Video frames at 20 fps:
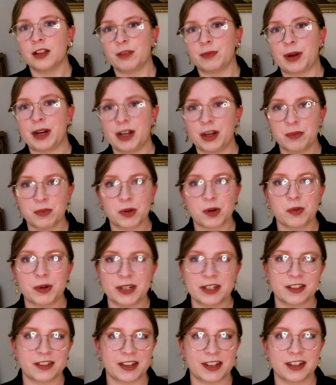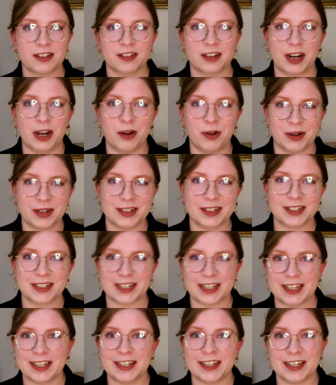My number one thing that I want to
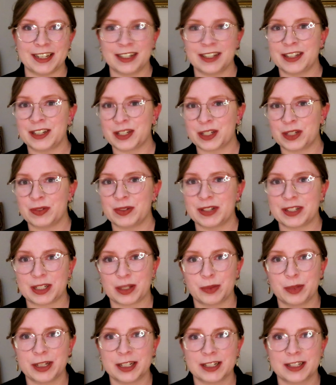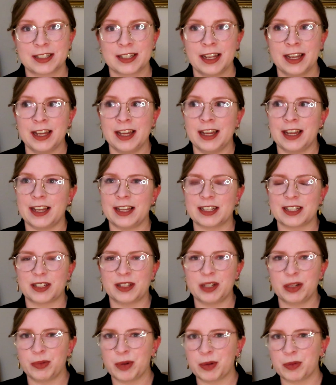see in these new exhibits is a
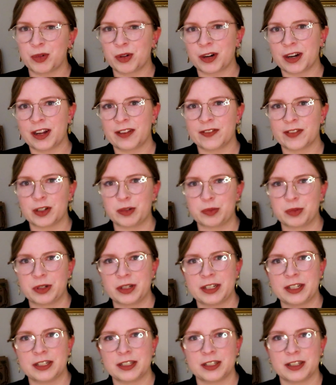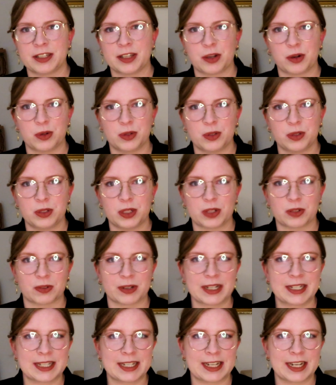little bit more effort put into the whole
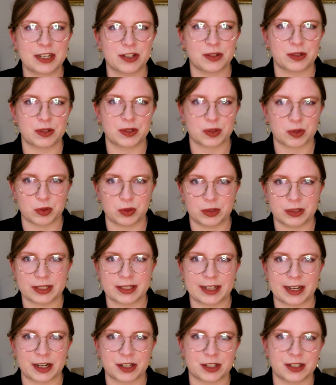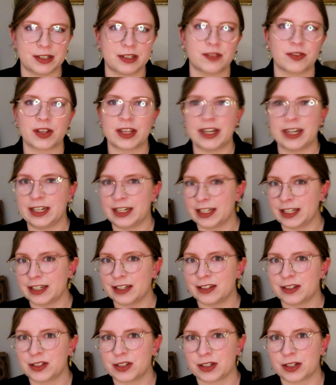residential school section of Canadian
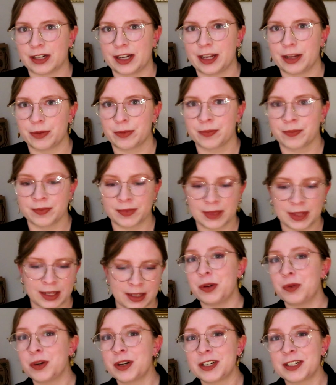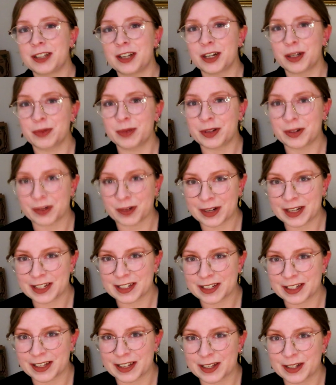history. You want to talk about
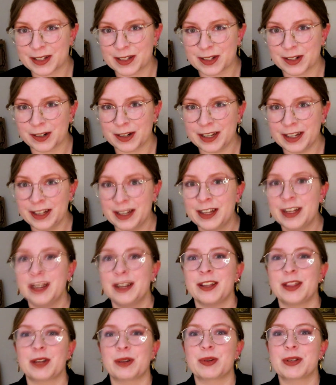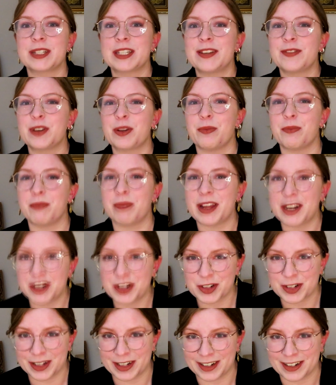erasing history? There wasn't even a
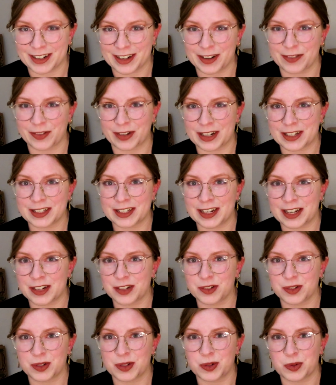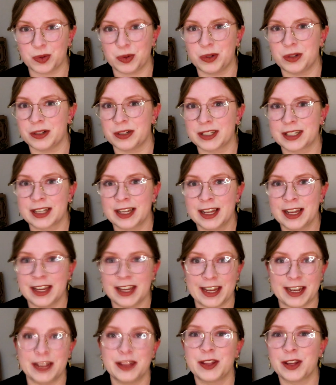mention of residential schools
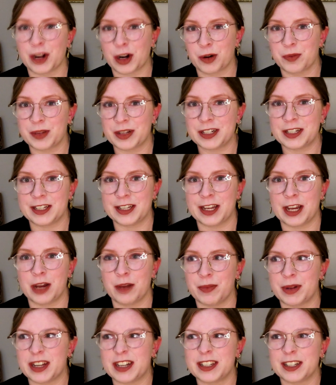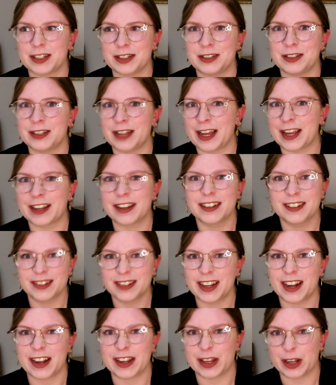in the RBCM until like
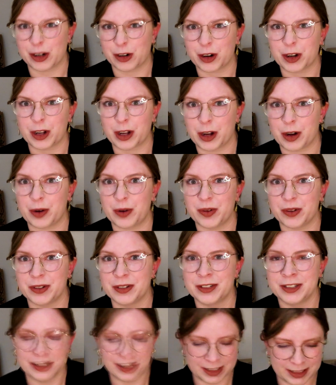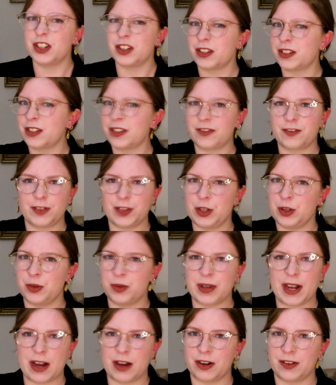a year ago. Just a
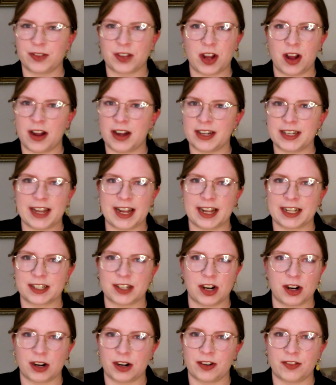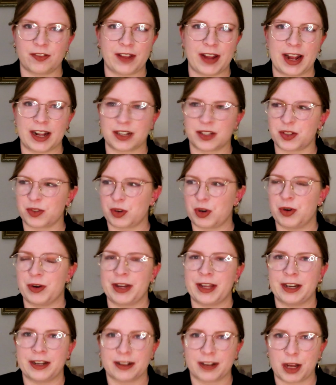few out of context artifacts
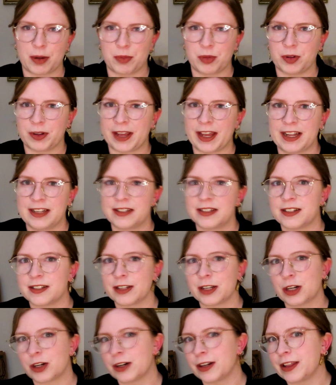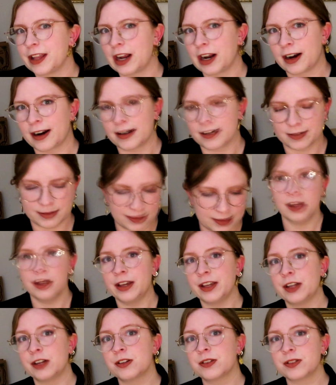thrown in a couple cases here and there.
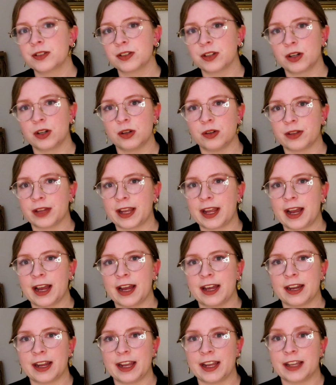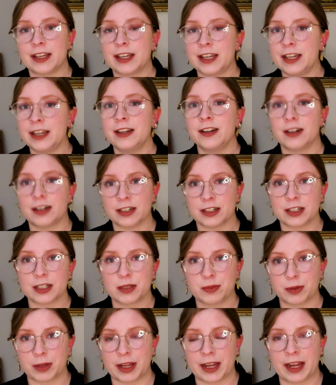Years ago, they had a key on
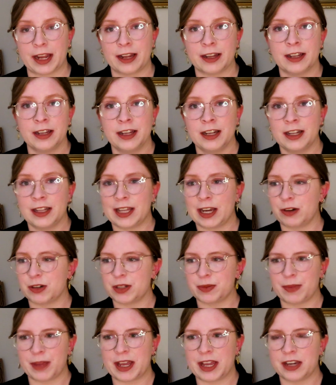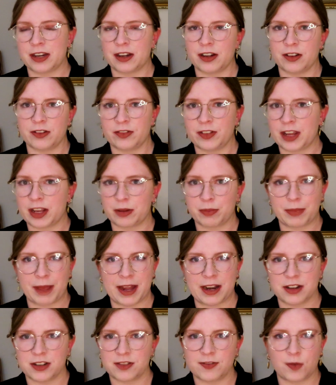display that was made of like
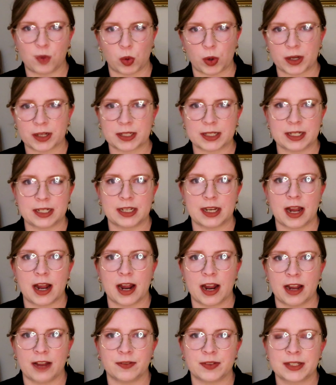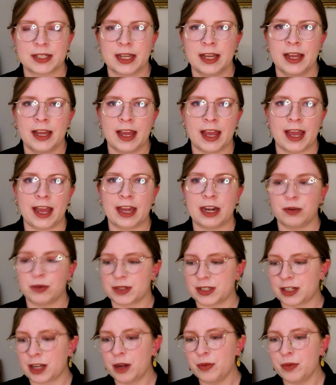bent forks and knives, and it was